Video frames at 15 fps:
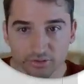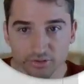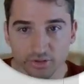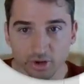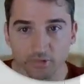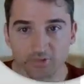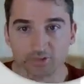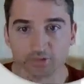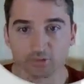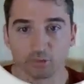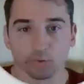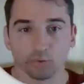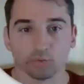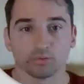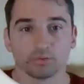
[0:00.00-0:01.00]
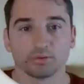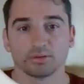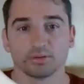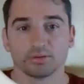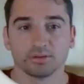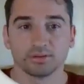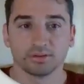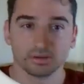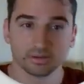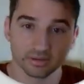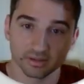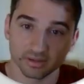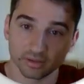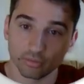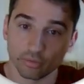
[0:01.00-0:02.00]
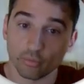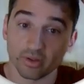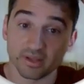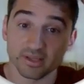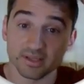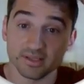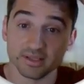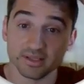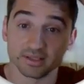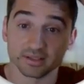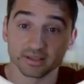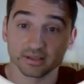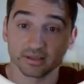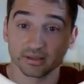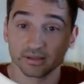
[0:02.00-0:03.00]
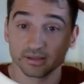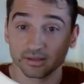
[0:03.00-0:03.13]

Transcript: results. So look what they did.